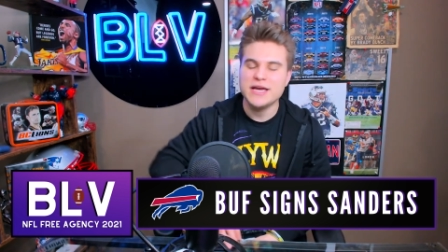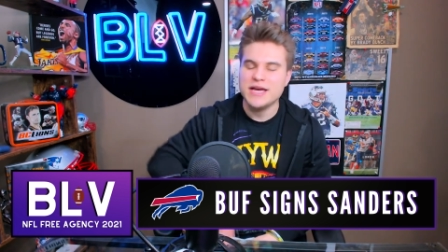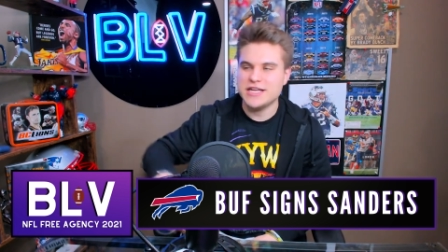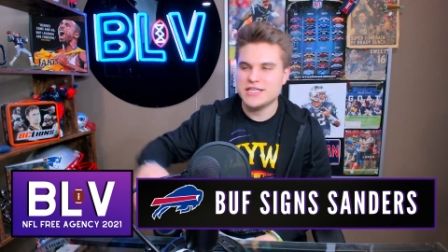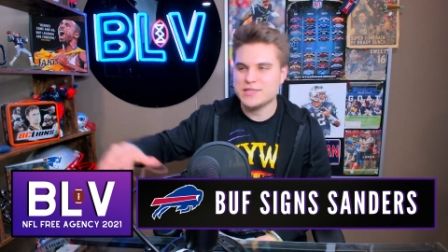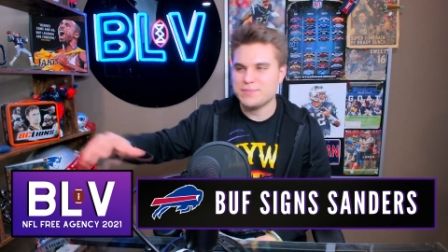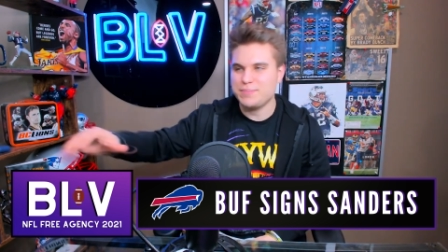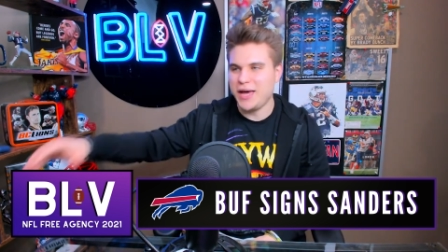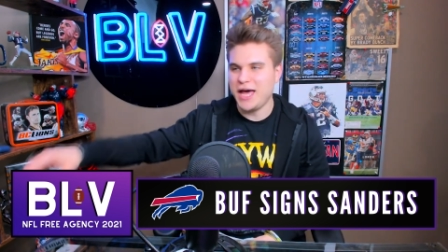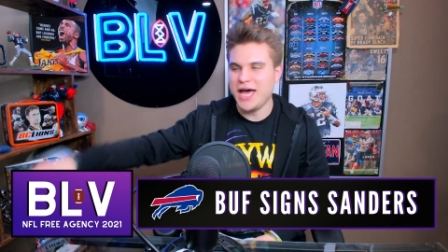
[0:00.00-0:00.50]

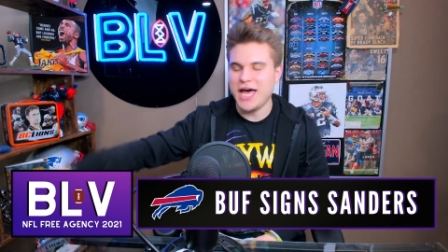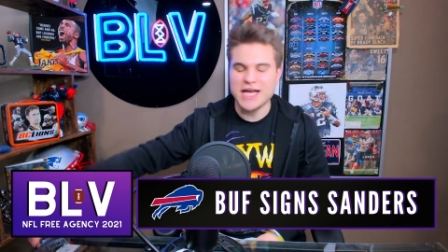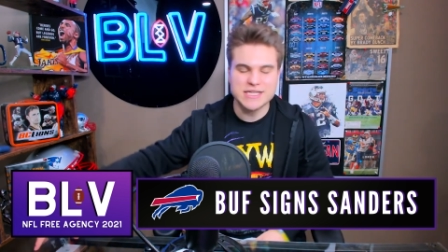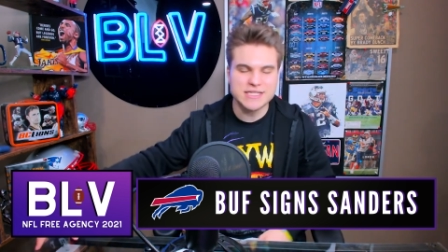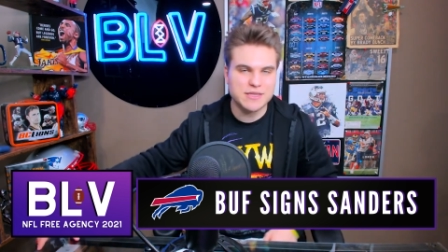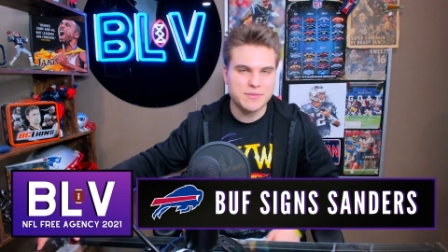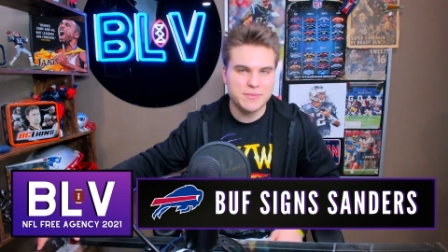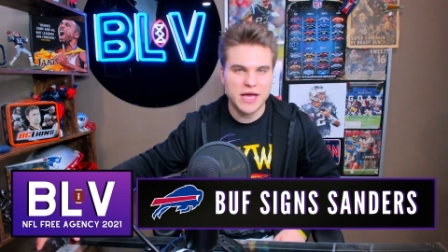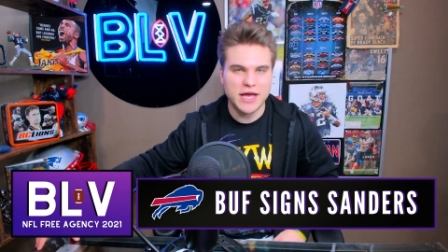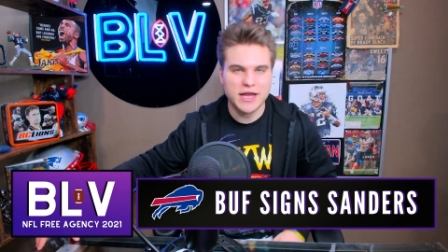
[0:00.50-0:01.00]
It's
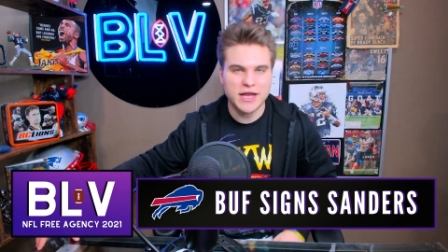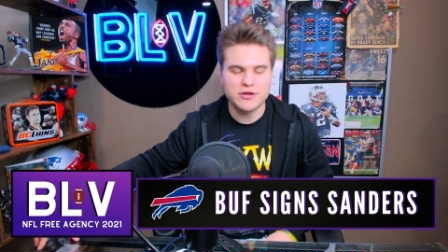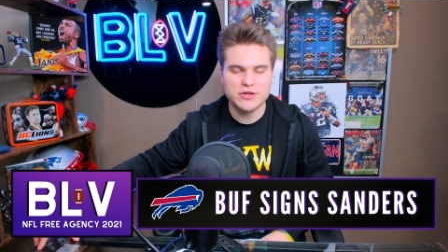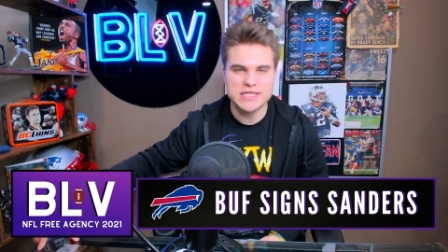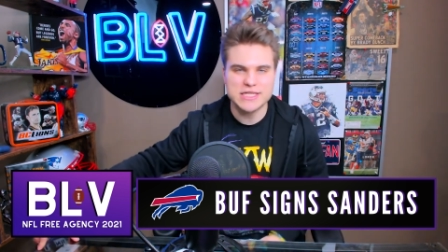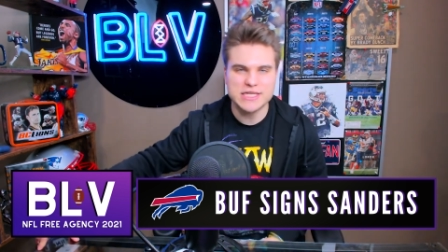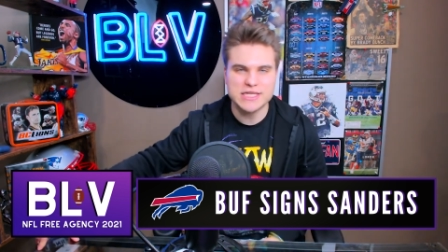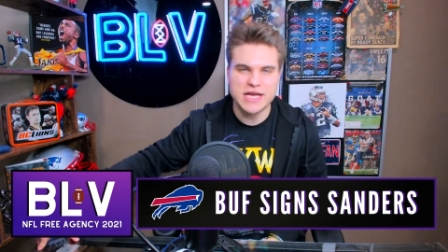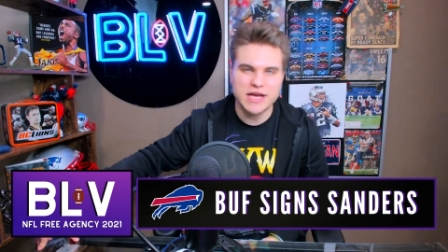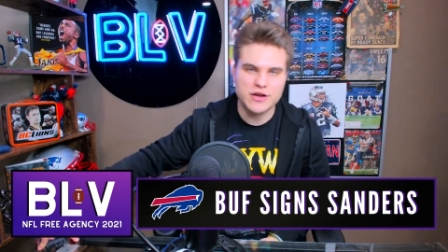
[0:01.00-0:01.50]
past Emmanuel
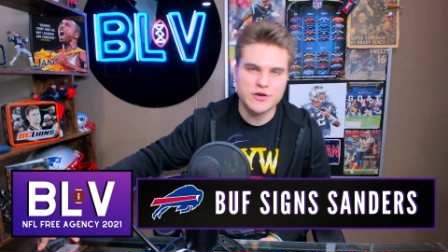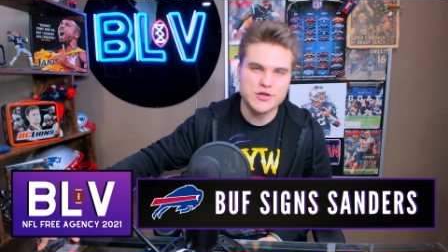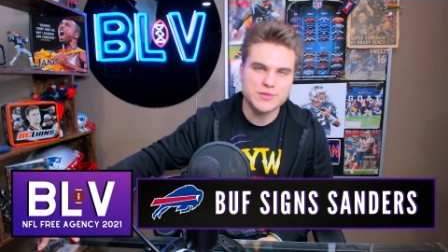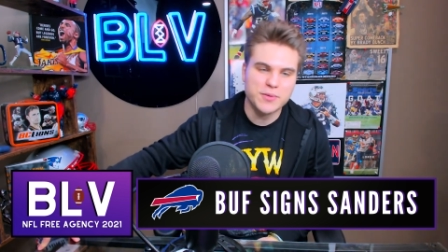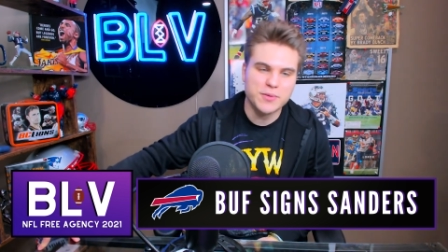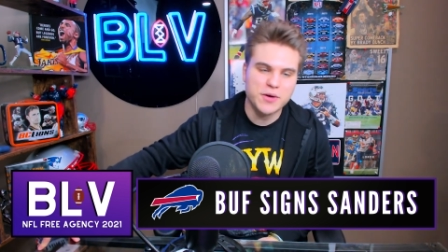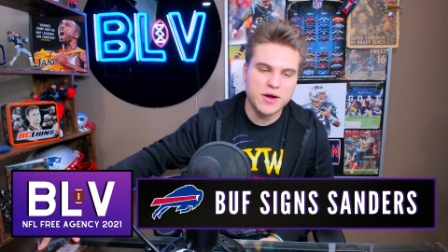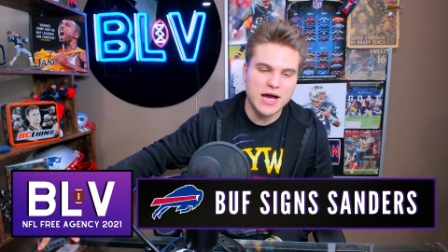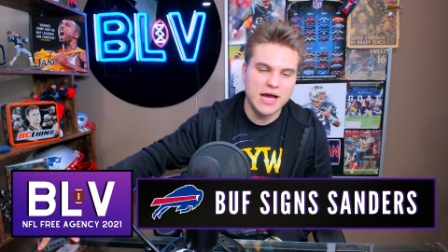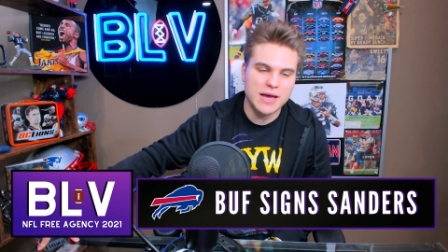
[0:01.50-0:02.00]
Sanders'
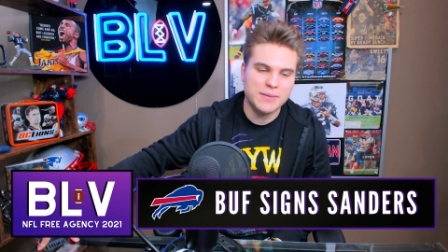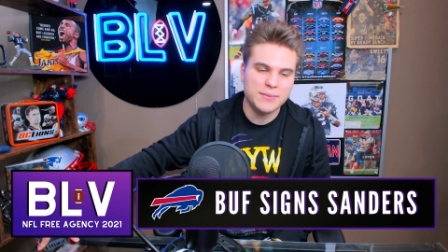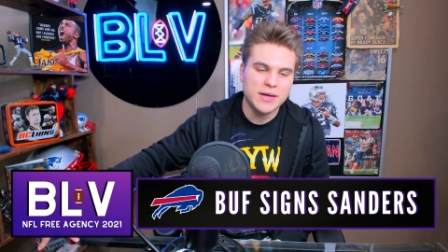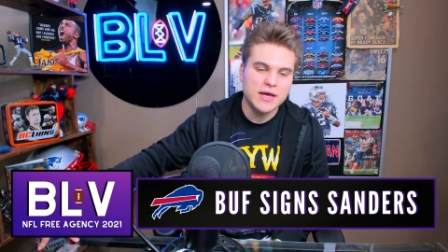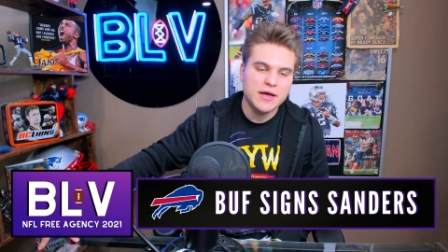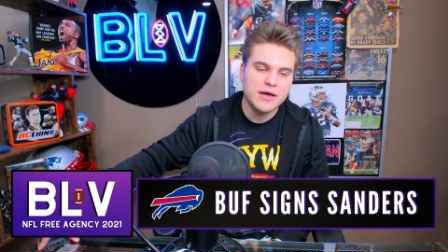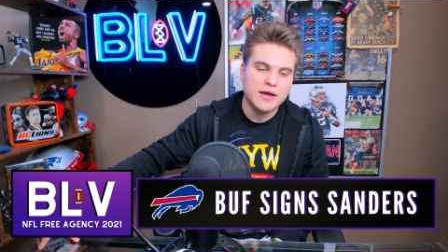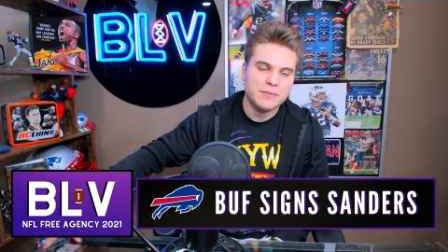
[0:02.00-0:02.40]
prime.